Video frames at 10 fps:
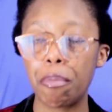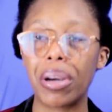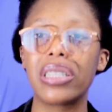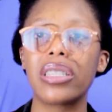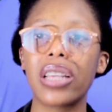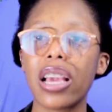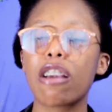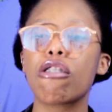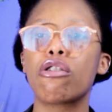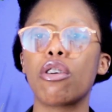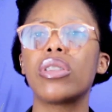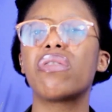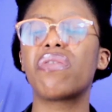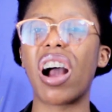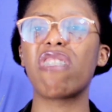but take
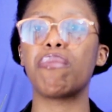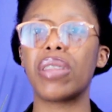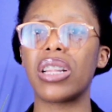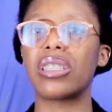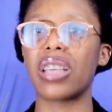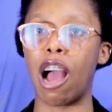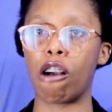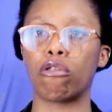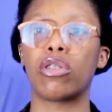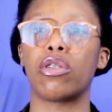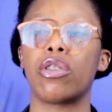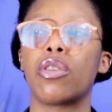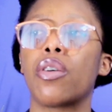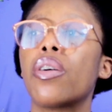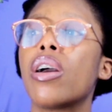those 5 minutes out. You
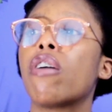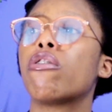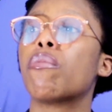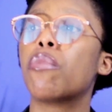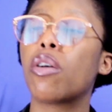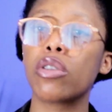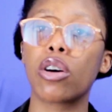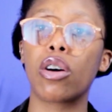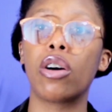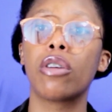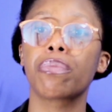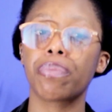know, the more you're